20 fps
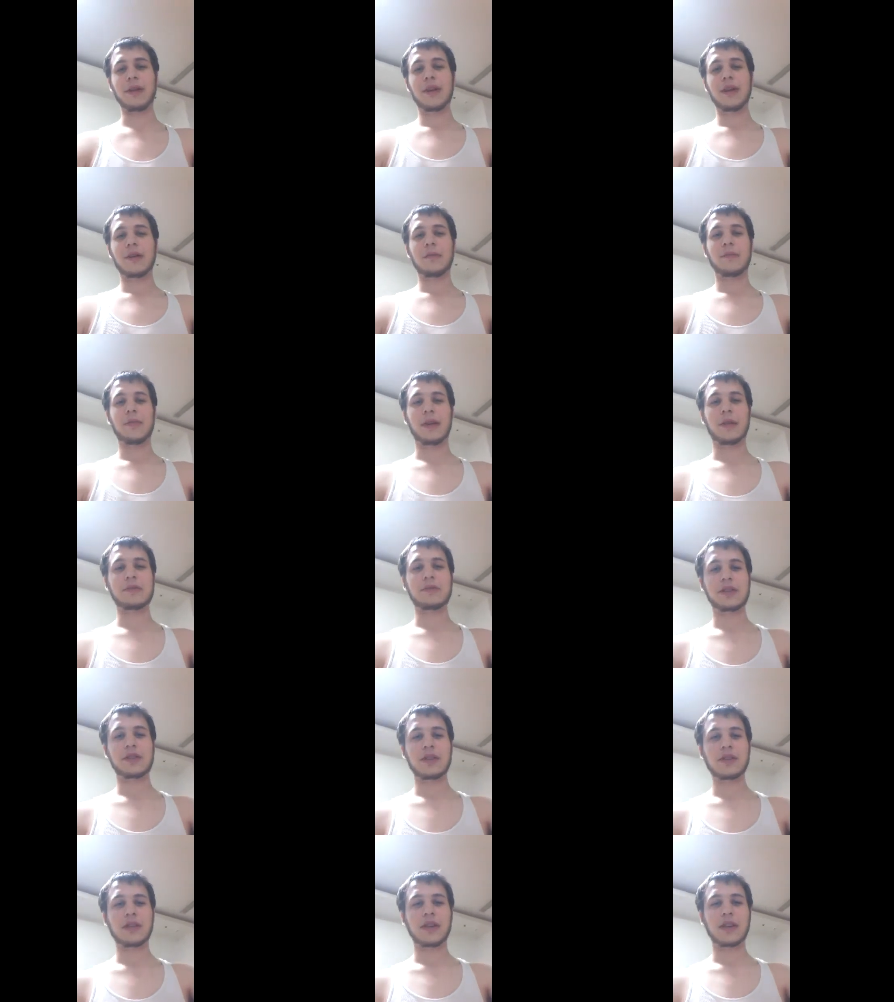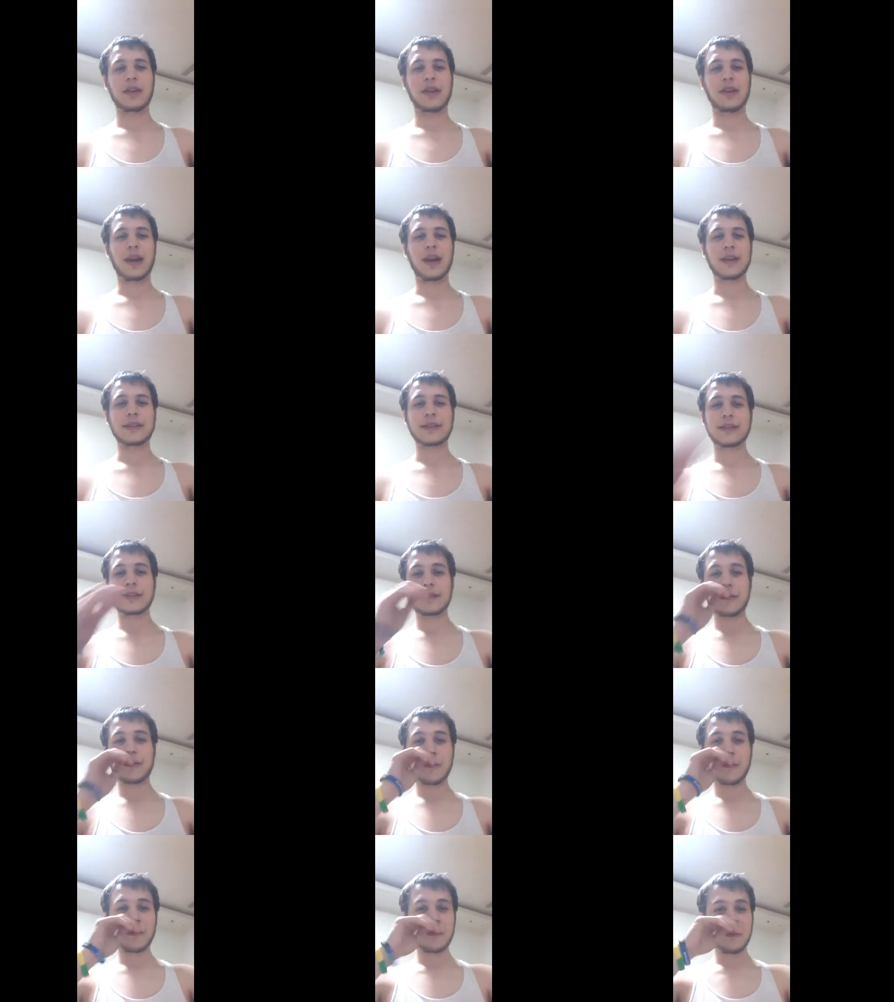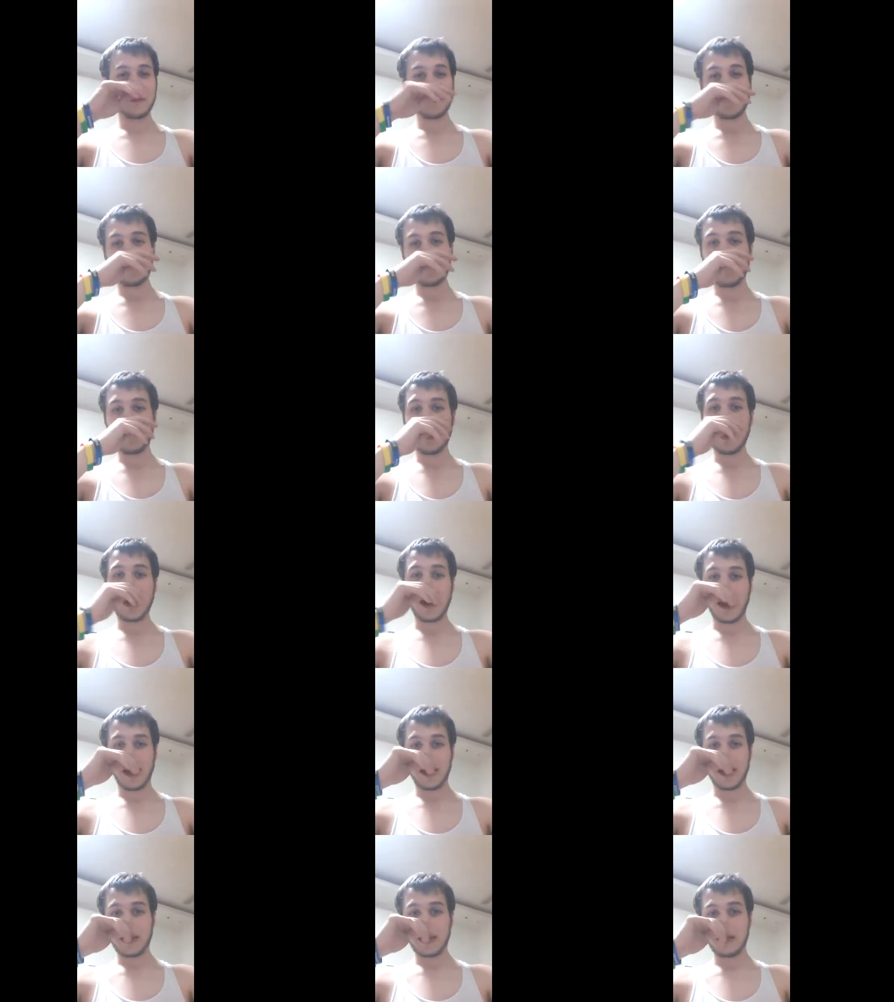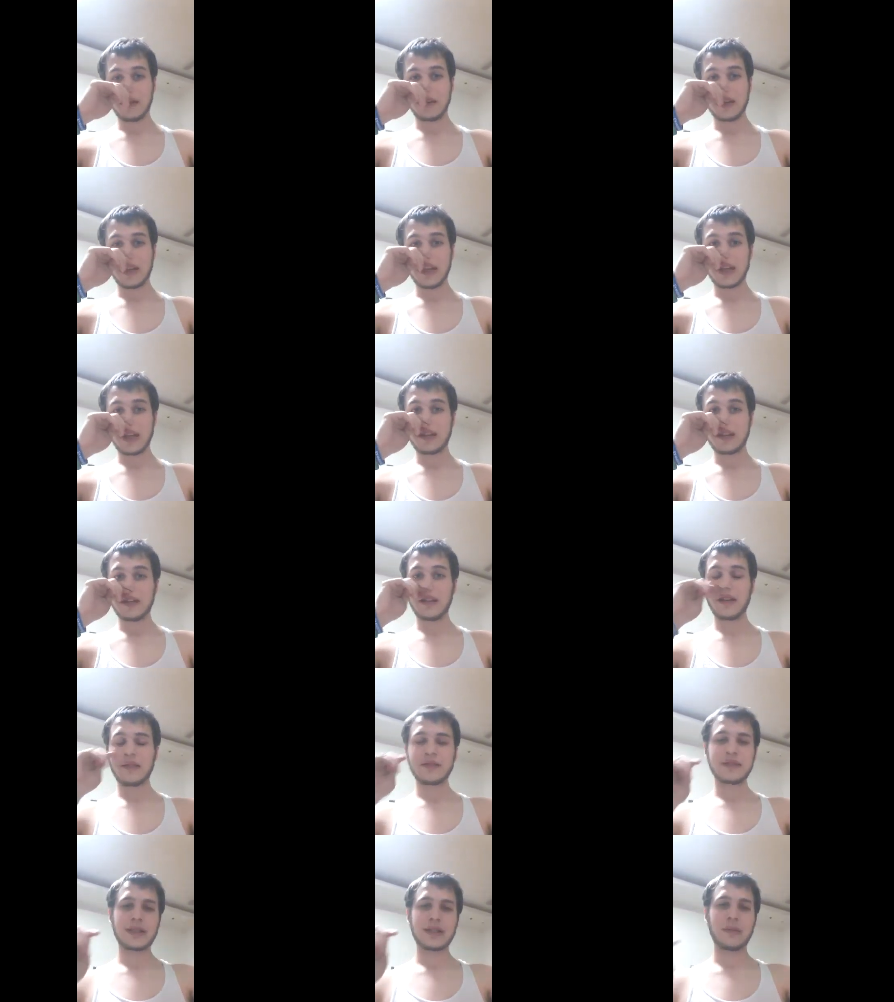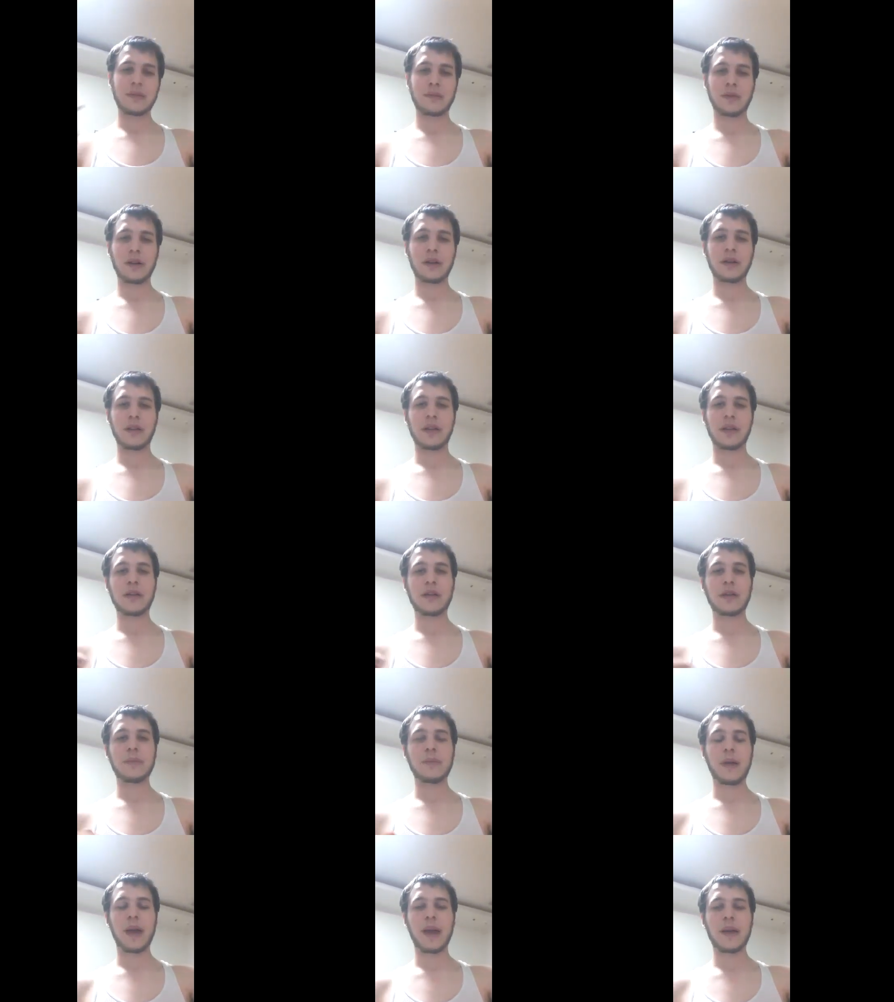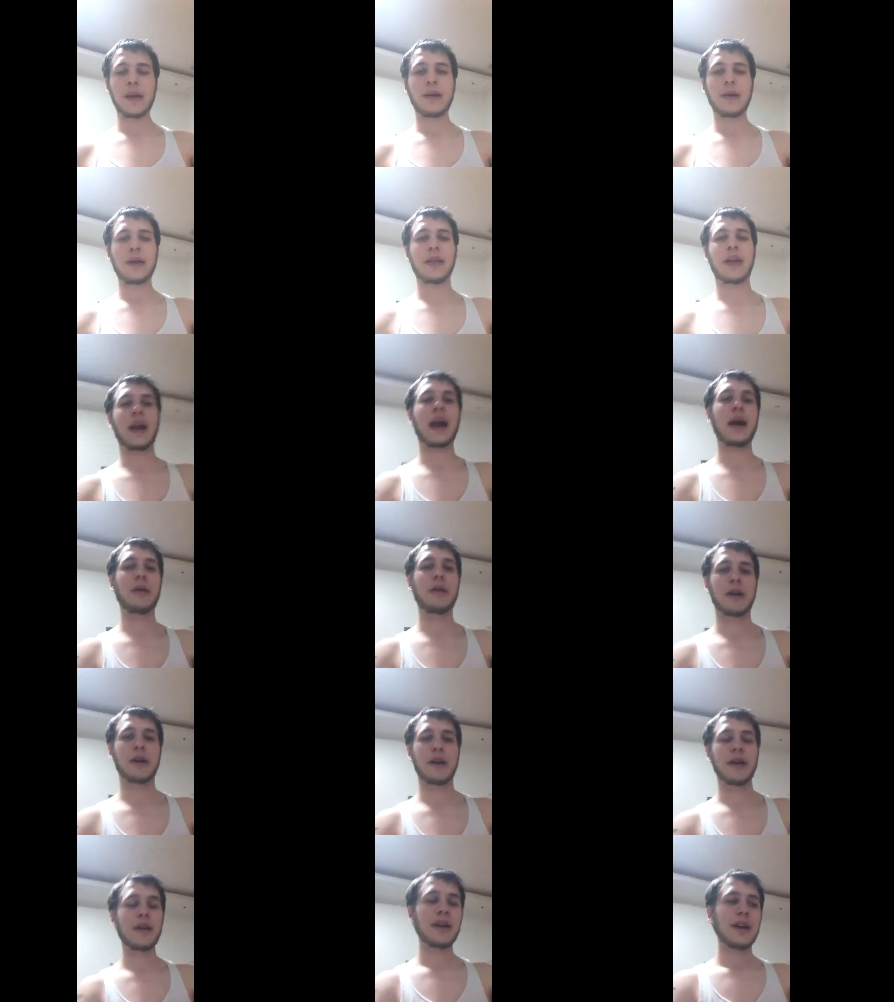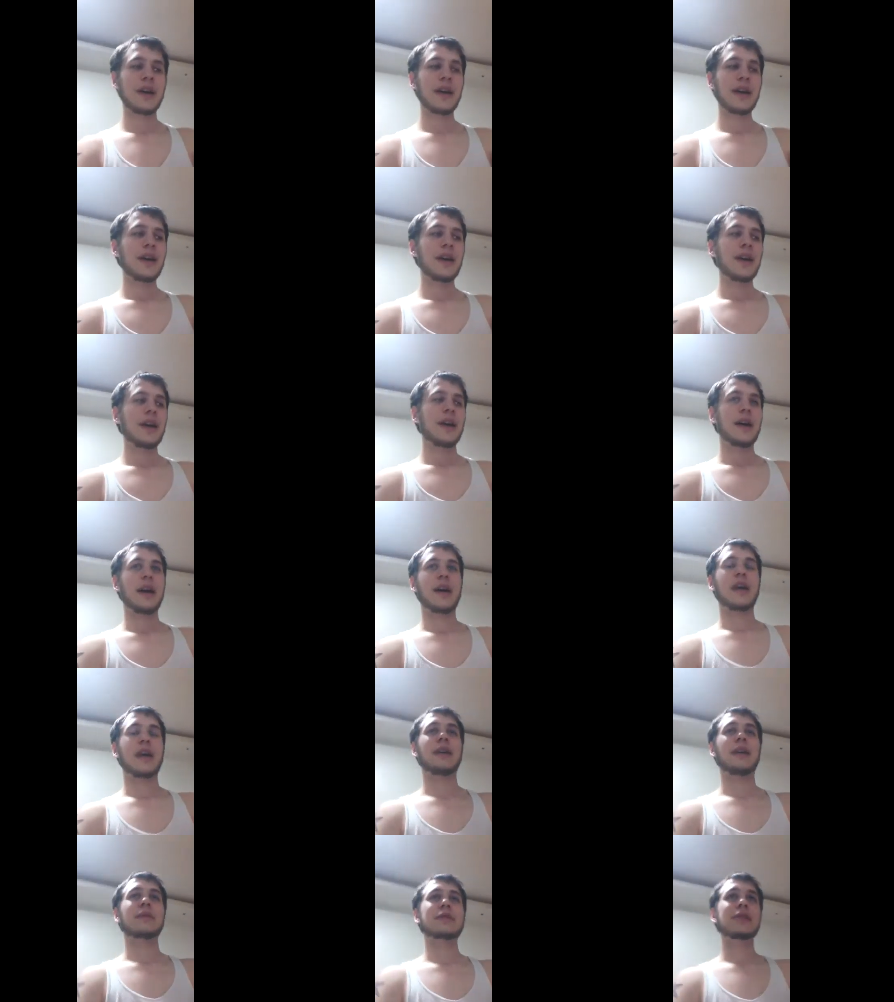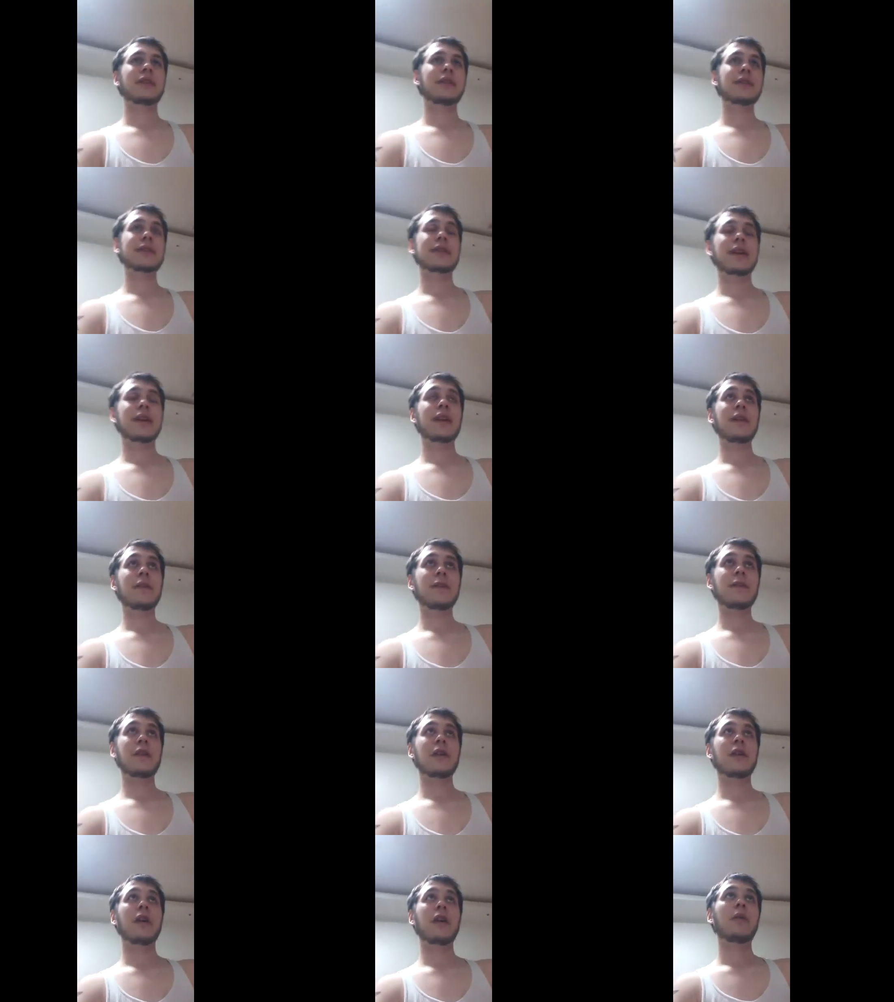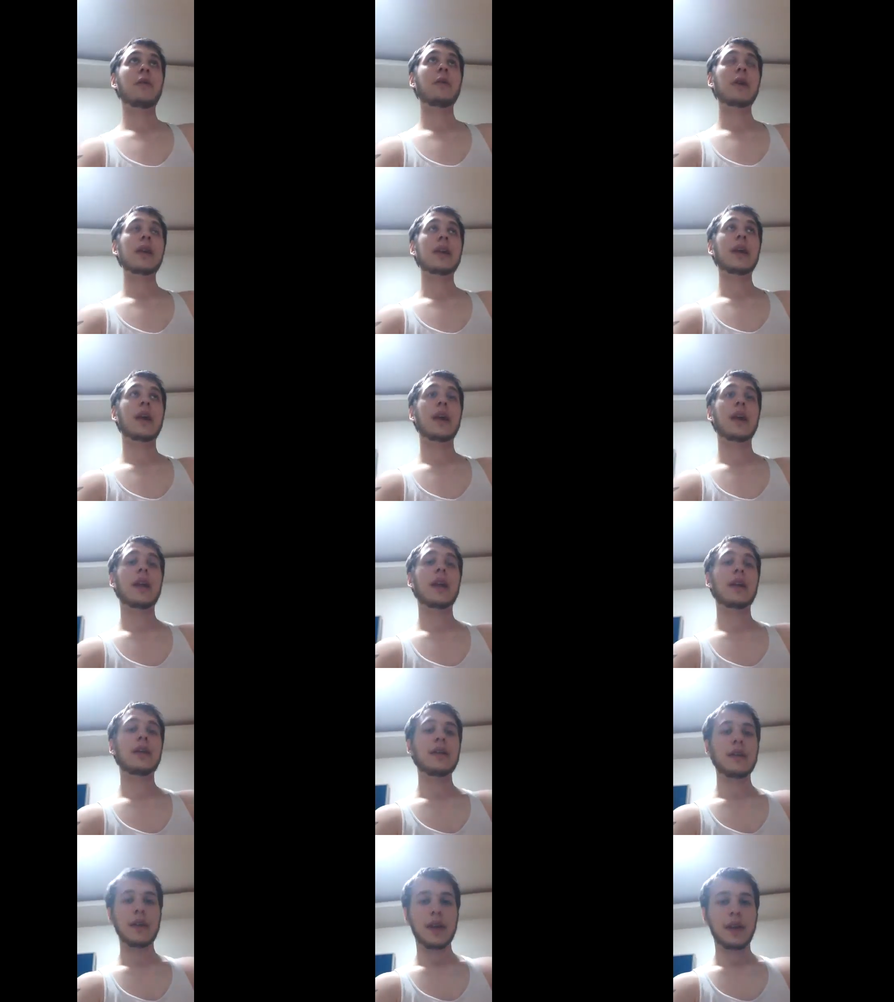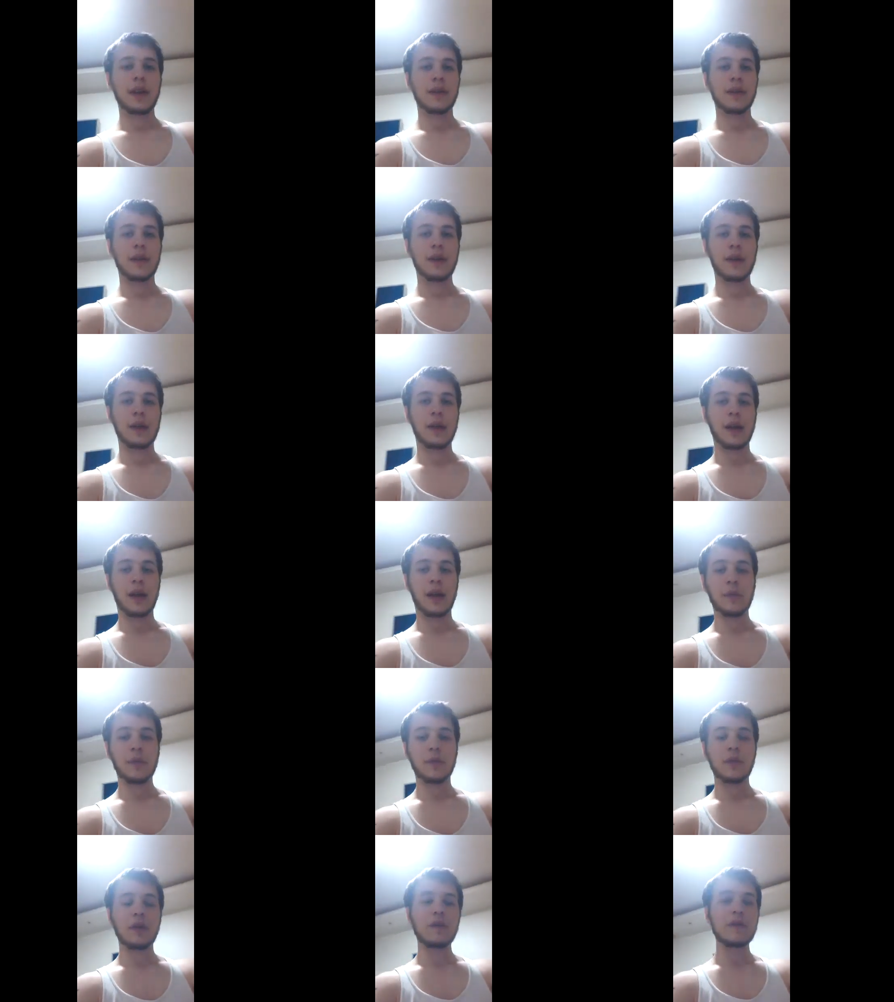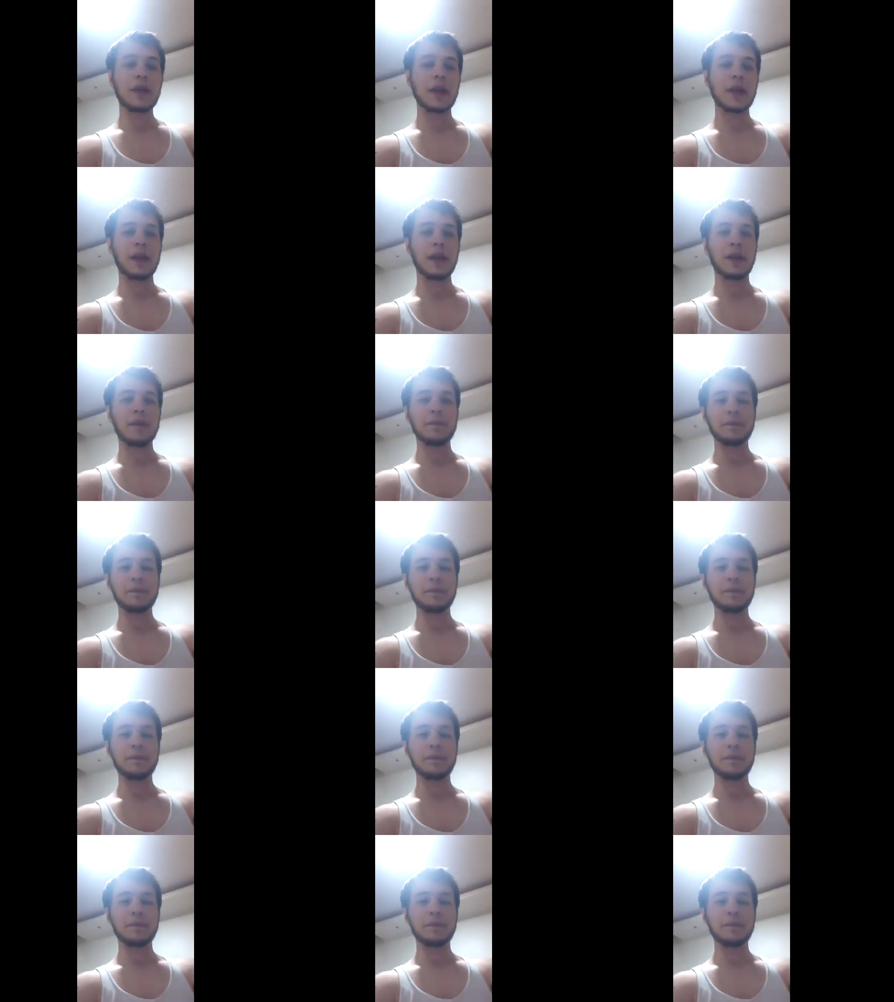but I'm sure you can guess why you would need somewhere that you can pay by the hour. So I was there for a weekend, and then I moved in